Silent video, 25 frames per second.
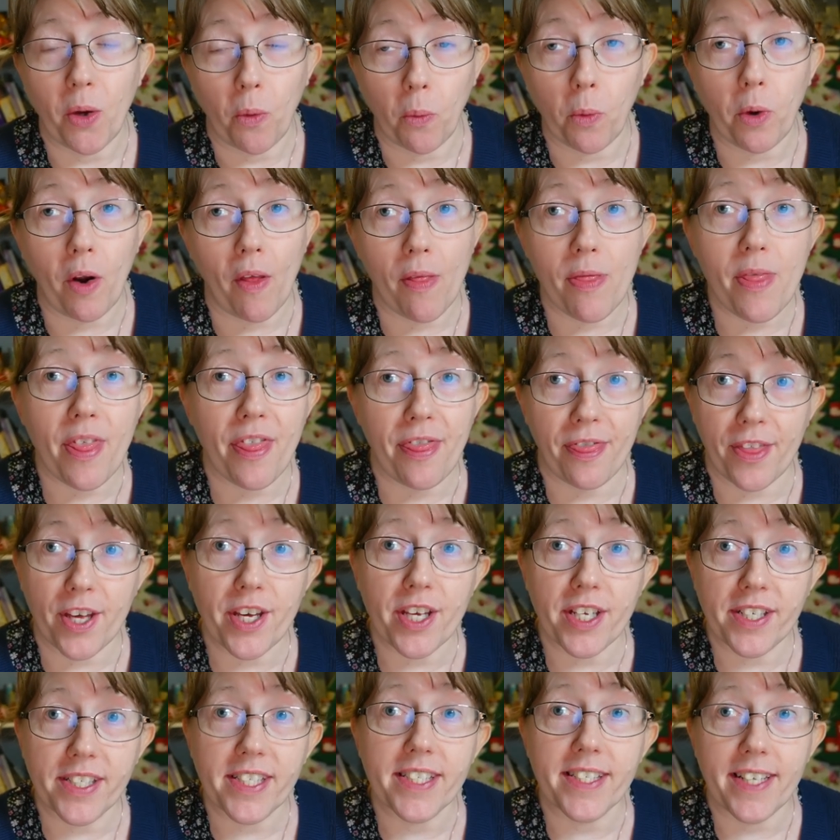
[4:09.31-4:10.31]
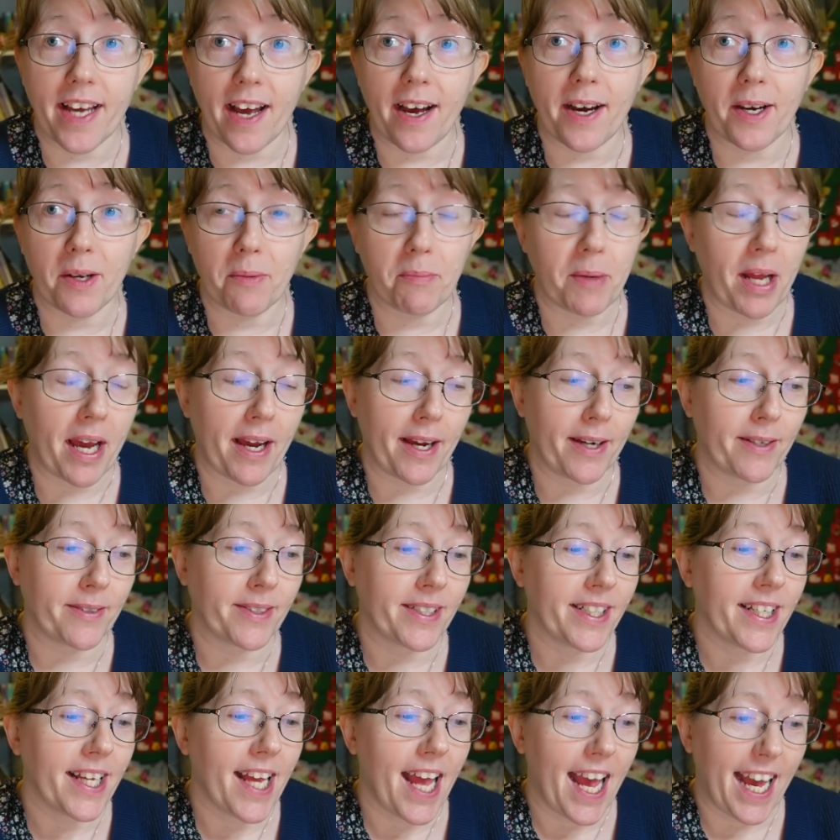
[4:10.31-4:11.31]
We're on the third time now
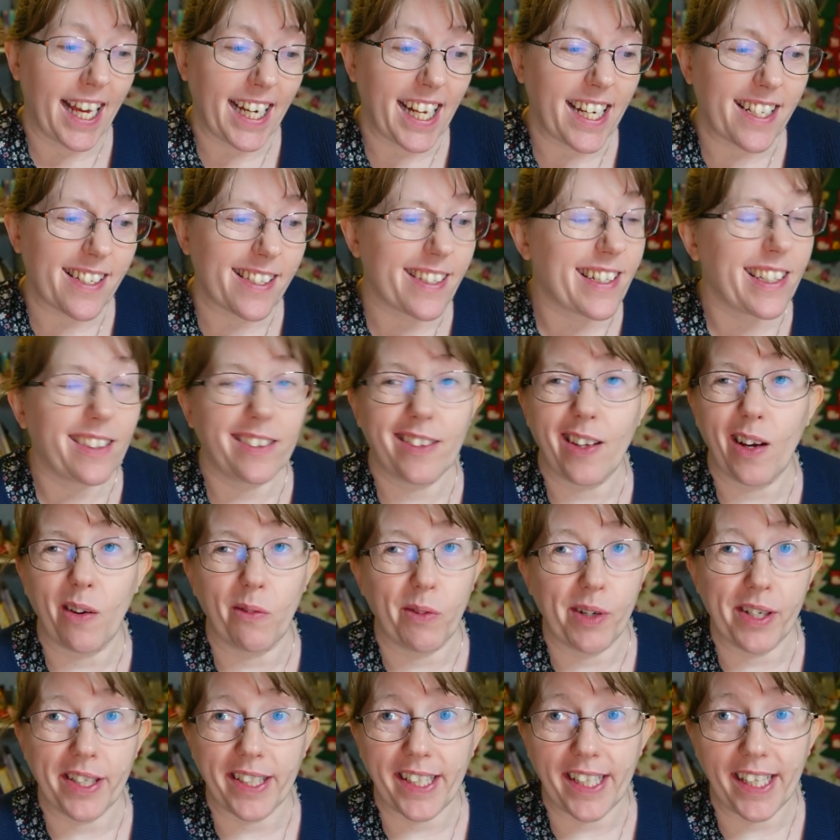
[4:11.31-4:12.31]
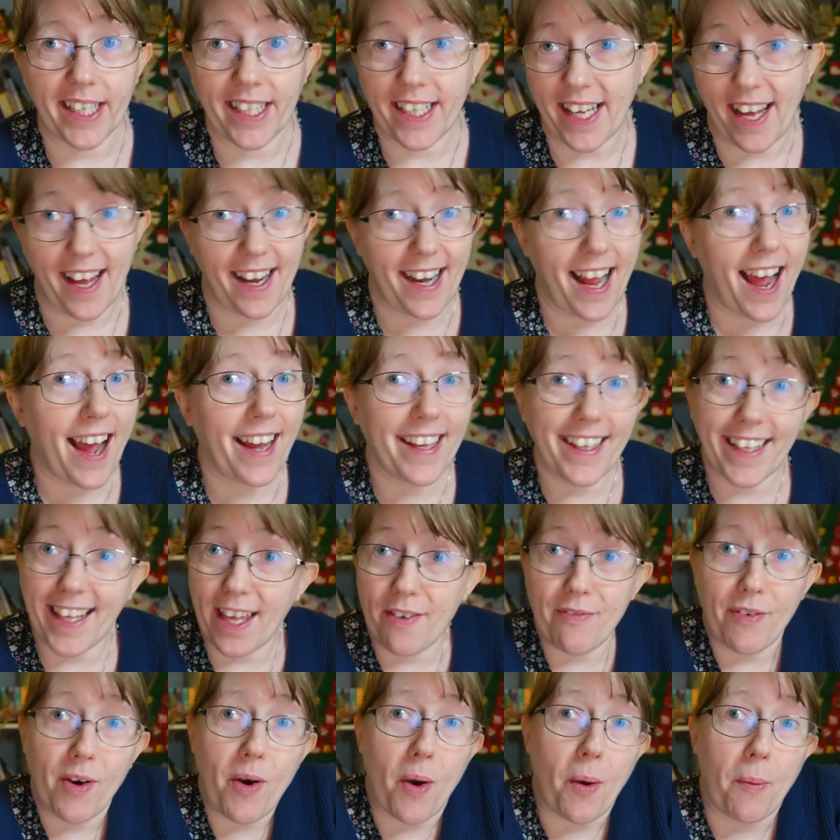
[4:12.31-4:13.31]
and it's still not working, and I
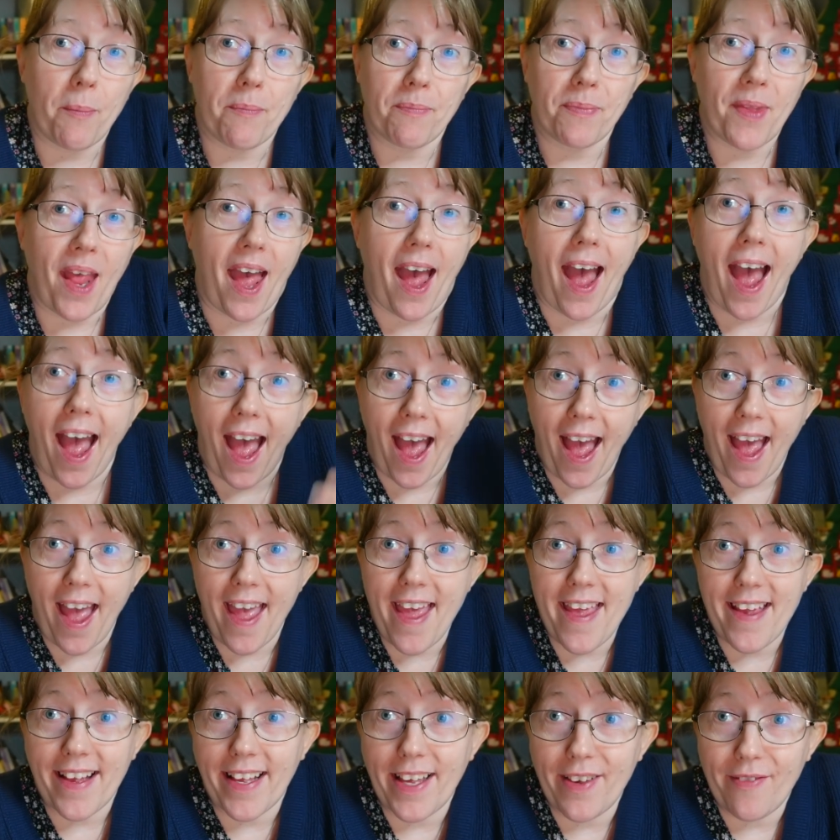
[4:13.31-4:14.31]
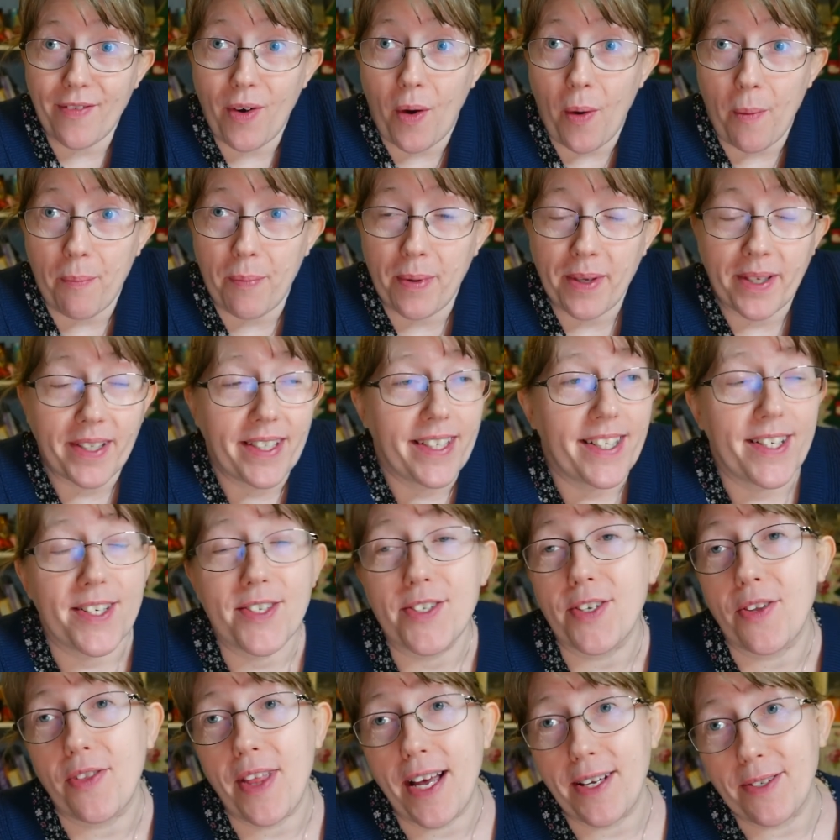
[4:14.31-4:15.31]
give up.
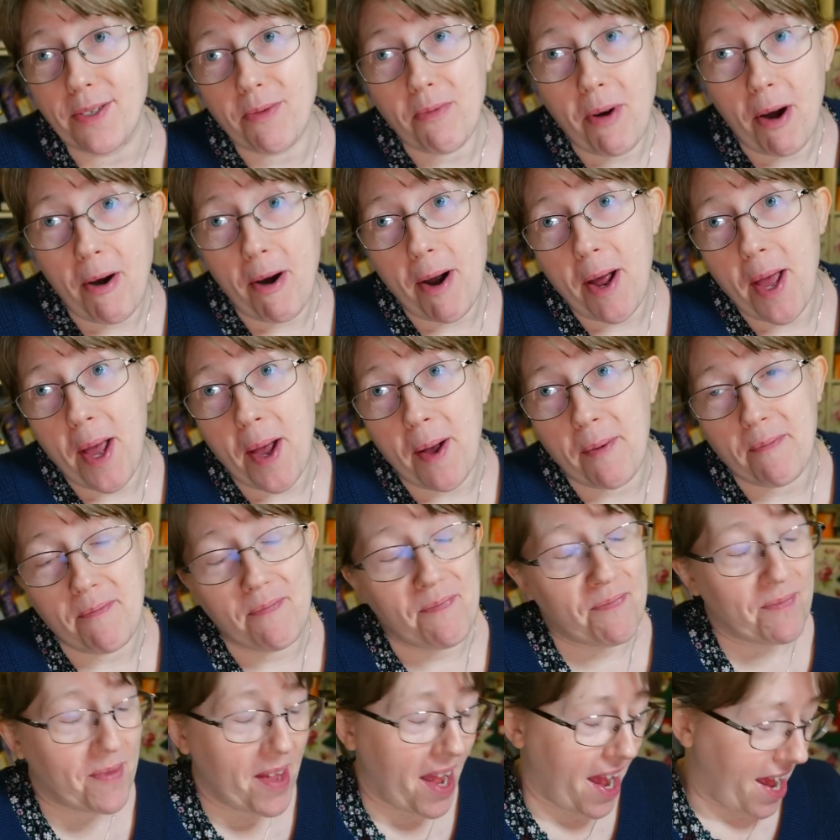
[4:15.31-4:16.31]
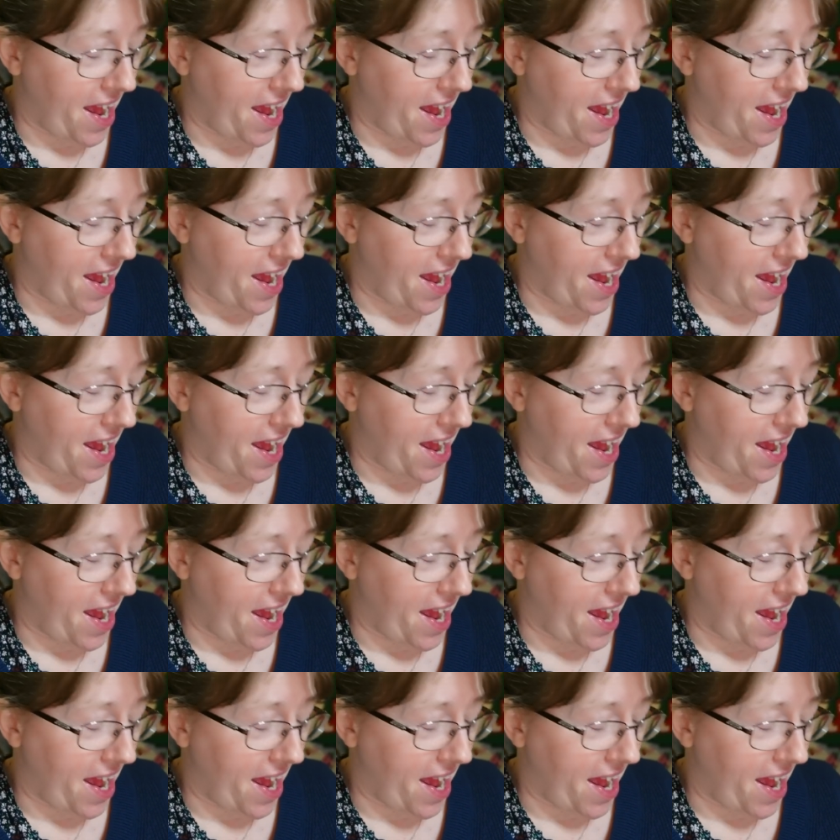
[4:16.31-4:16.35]
So that's where I am.